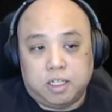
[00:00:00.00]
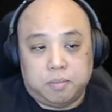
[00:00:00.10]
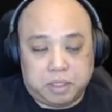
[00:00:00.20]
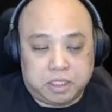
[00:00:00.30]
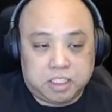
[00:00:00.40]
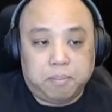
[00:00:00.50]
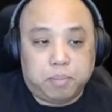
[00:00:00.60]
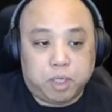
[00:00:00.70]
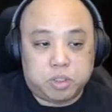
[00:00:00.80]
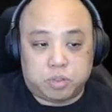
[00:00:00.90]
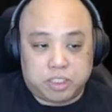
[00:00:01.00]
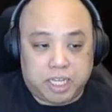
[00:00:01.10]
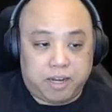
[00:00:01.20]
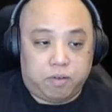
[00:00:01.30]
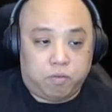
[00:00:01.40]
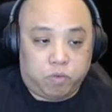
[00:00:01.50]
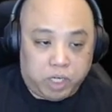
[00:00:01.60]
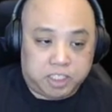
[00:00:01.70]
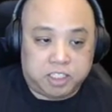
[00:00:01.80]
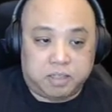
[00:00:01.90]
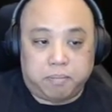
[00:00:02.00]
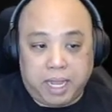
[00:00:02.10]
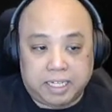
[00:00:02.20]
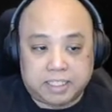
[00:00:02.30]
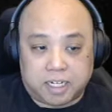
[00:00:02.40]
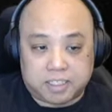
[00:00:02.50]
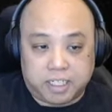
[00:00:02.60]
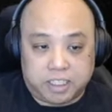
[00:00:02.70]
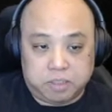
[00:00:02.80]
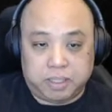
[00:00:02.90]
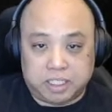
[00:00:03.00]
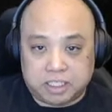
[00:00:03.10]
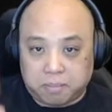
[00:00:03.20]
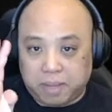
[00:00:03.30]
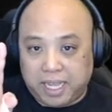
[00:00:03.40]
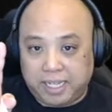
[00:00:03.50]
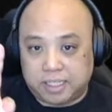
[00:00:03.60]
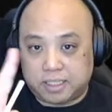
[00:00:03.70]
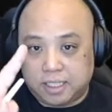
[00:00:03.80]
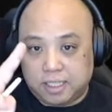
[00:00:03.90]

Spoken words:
But some books will say reduction minus oxidation because the minus